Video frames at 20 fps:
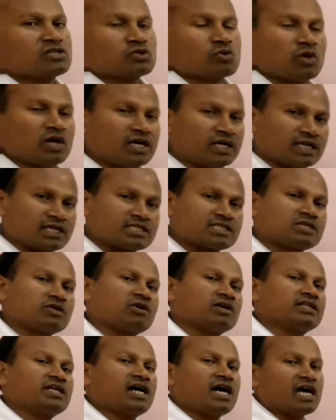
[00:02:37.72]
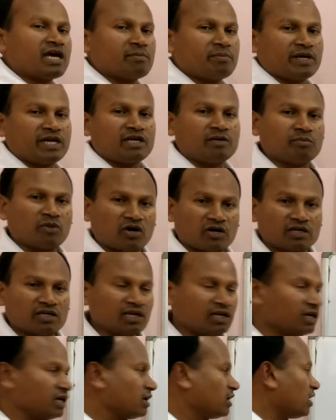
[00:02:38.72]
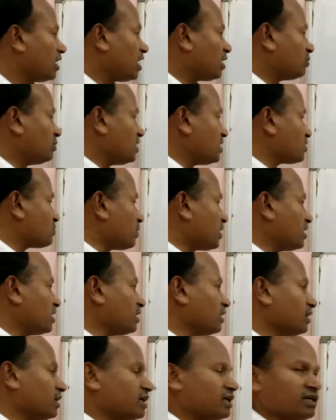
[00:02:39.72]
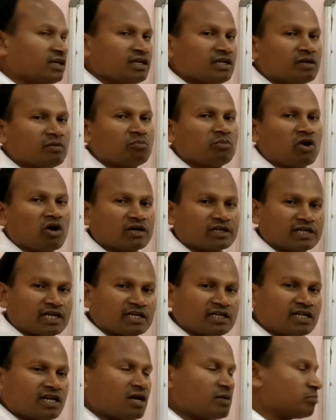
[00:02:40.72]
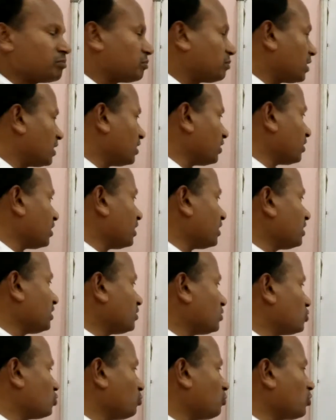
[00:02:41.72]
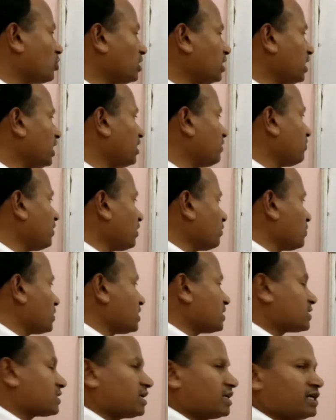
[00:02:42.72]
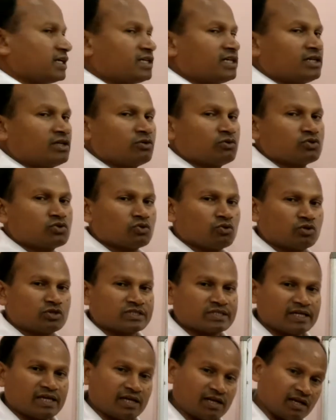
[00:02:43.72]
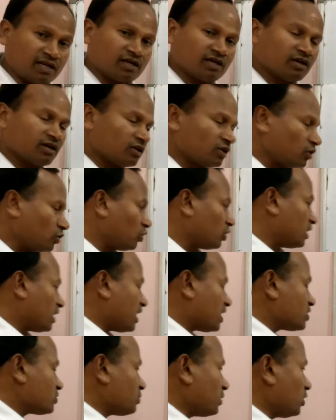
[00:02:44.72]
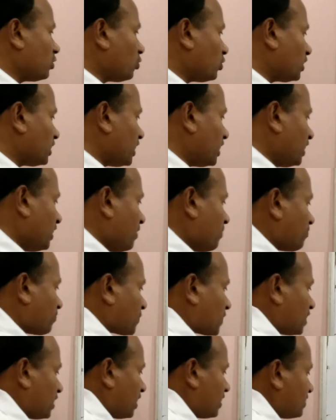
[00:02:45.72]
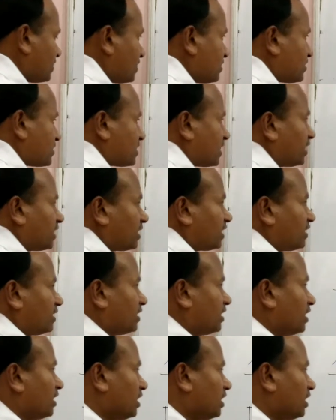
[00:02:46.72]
So let us draw the hybrid model of this particular block diagram, particular two-port network which is connected to source and load. As we know that there is a standard,